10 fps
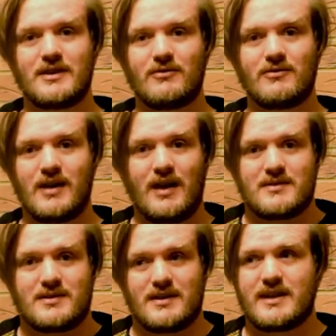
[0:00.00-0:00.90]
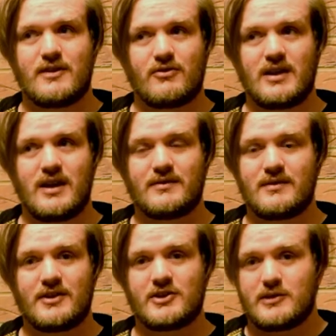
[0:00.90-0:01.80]
You know, I was like 10 or
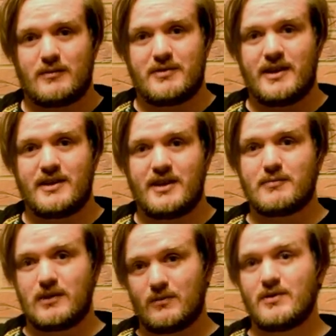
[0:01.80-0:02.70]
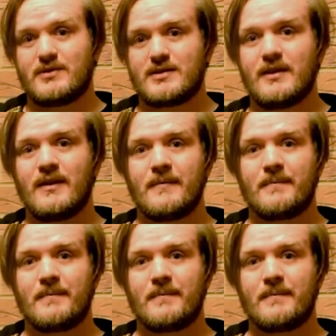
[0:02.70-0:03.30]
11, I shouldn't have been in the game, but I was,